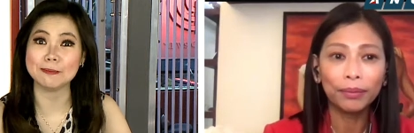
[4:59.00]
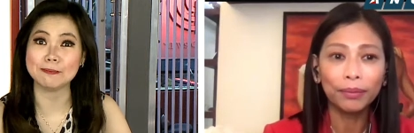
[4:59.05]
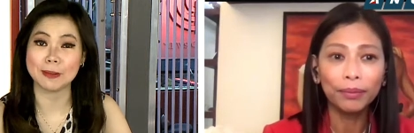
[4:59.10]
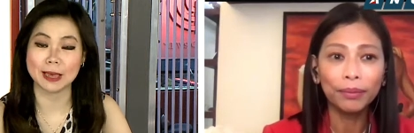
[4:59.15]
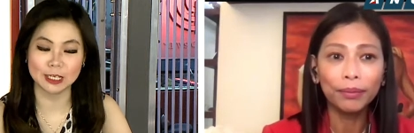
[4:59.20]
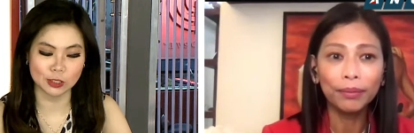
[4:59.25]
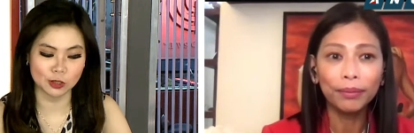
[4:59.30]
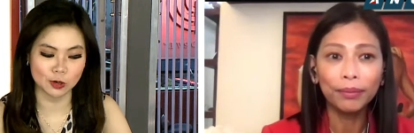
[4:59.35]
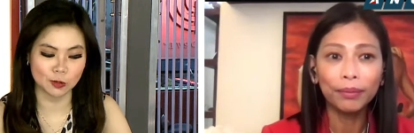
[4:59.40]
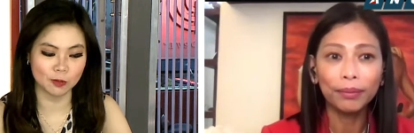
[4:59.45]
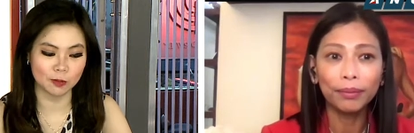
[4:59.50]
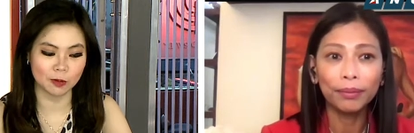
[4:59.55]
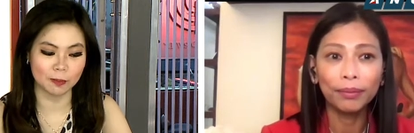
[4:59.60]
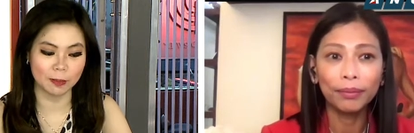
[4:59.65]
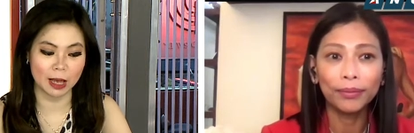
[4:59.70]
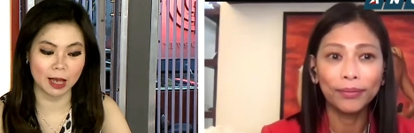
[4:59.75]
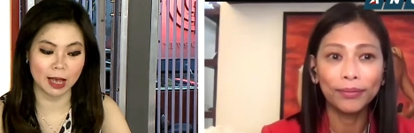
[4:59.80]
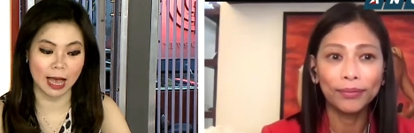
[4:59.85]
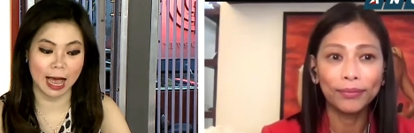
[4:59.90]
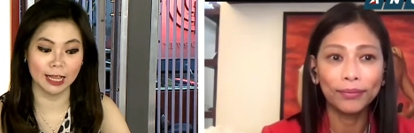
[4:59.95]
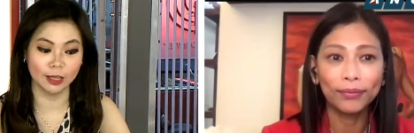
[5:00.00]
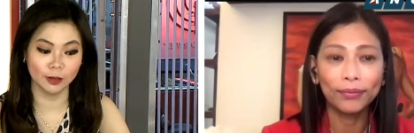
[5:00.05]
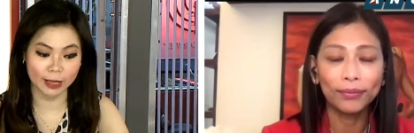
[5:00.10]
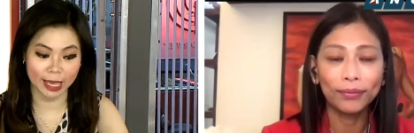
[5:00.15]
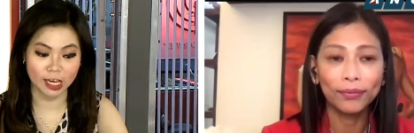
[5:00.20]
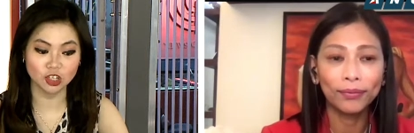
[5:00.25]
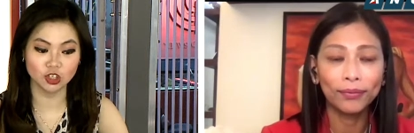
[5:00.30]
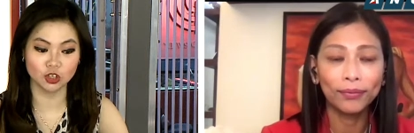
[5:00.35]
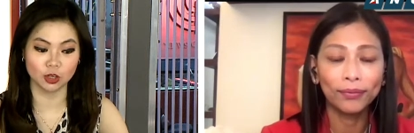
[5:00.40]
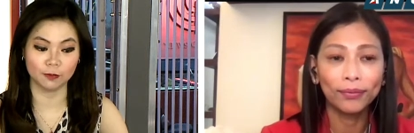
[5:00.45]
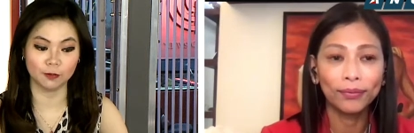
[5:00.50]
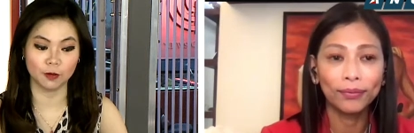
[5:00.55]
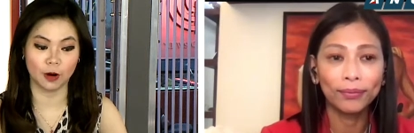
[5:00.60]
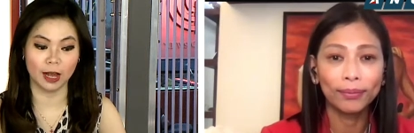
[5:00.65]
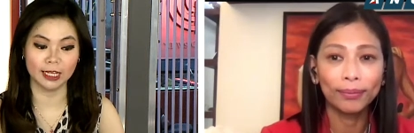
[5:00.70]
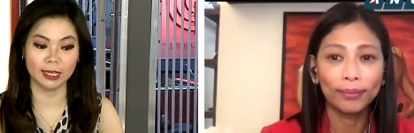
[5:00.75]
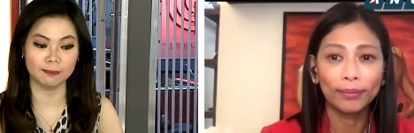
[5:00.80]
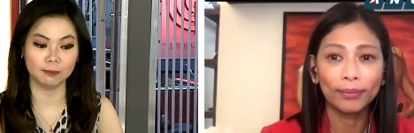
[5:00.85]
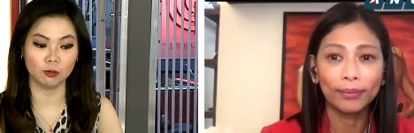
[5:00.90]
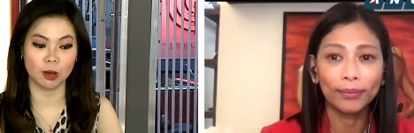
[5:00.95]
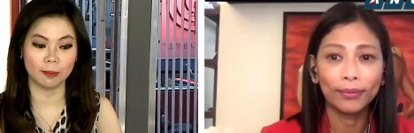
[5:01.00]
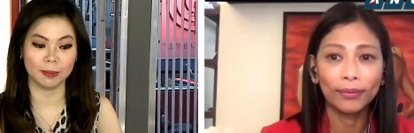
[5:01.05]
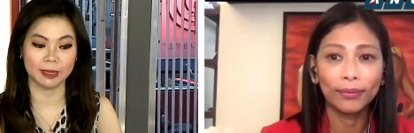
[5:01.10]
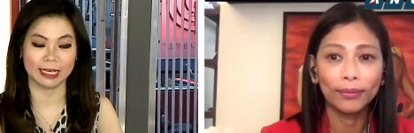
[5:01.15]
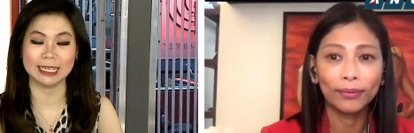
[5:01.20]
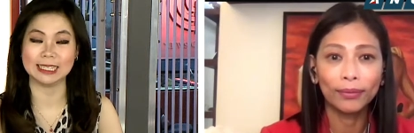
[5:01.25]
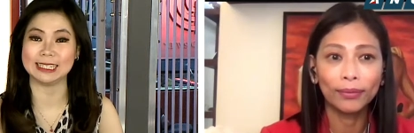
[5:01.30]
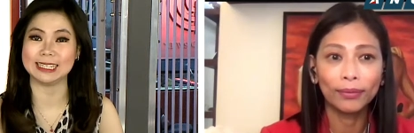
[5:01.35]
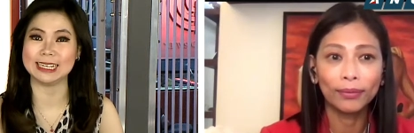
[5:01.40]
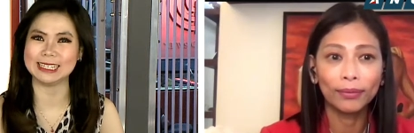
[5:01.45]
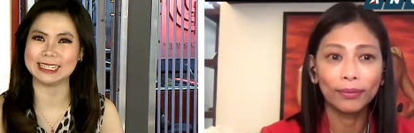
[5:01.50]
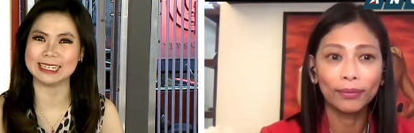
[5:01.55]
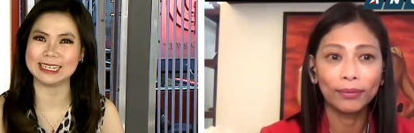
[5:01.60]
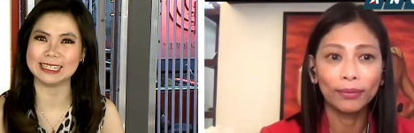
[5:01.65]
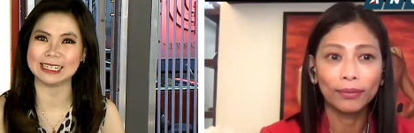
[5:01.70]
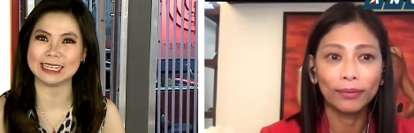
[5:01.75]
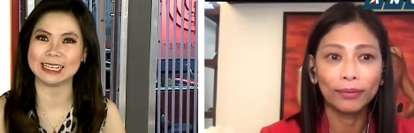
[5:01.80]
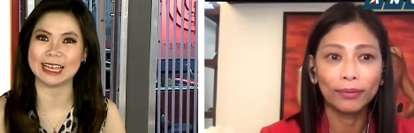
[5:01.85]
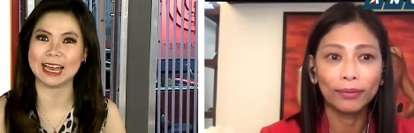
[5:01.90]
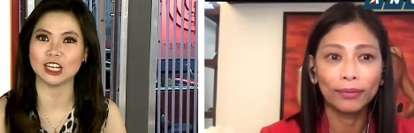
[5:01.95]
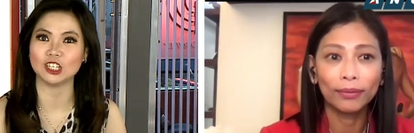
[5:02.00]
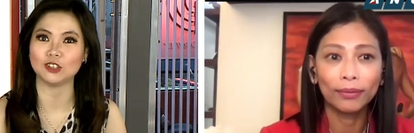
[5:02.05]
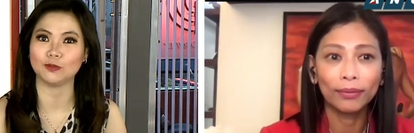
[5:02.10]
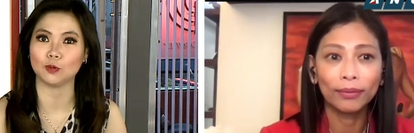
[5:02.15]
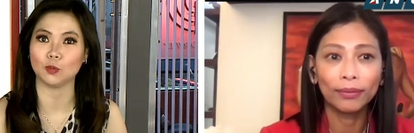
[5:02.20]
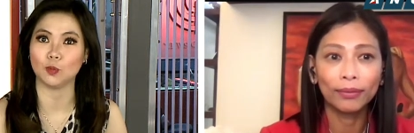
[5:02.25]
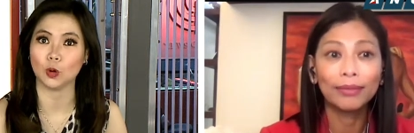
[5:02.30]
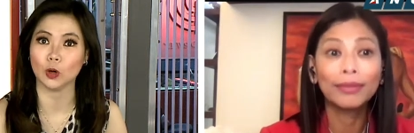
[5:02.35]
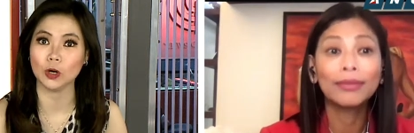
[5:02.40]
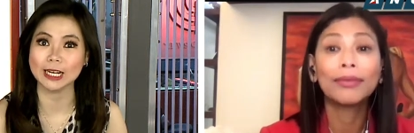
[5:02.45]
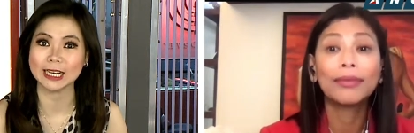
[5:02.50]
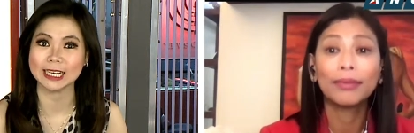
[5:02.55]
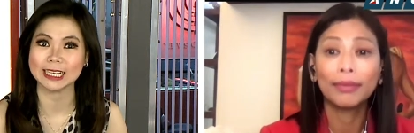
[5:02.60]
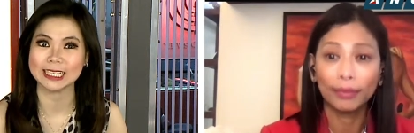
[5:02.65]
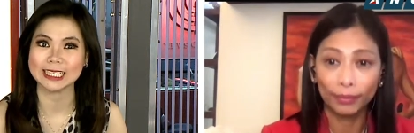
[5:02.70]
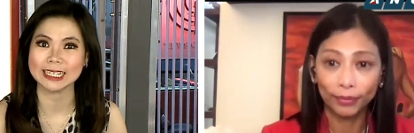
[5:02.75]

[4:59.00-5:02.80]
Speaker 1: peso uh, allocation for unemployment assistance and cash for work.